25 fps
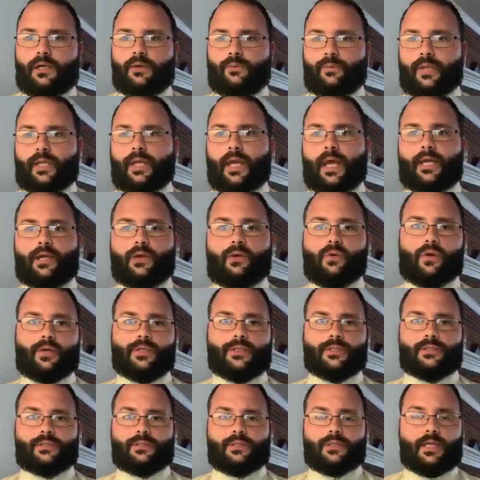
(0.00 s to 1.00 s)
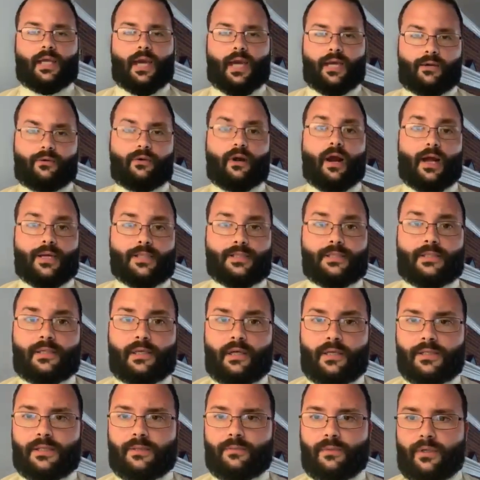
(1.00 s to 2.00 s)
We categorize
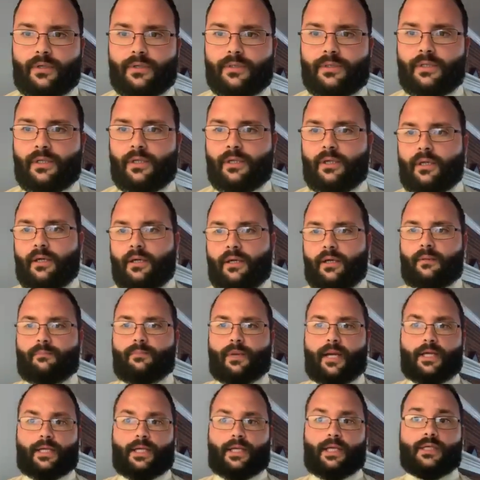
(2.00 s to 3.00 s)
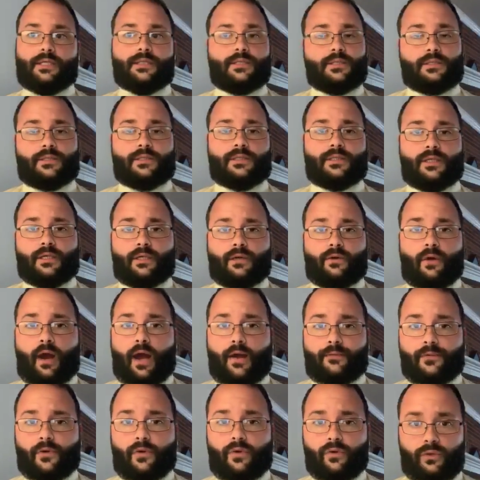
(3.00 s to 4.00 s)
customers by needs,
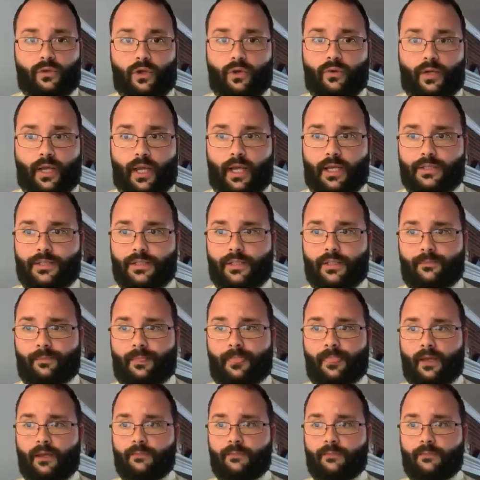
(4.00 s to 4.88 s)
geographical location,